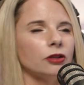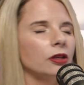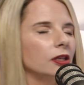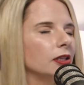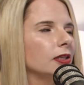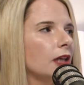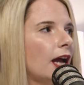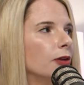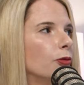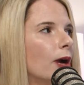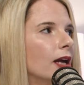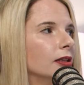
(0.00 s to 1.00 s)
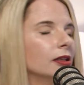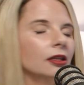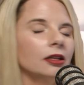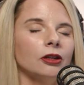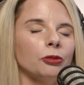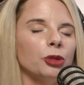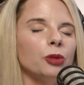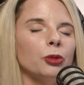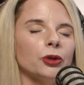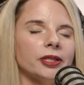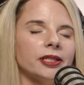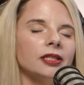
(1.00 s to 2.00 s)
So they decide what
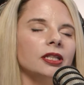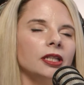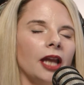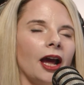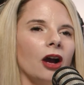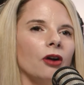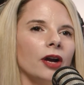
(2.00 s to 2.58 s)
people see now.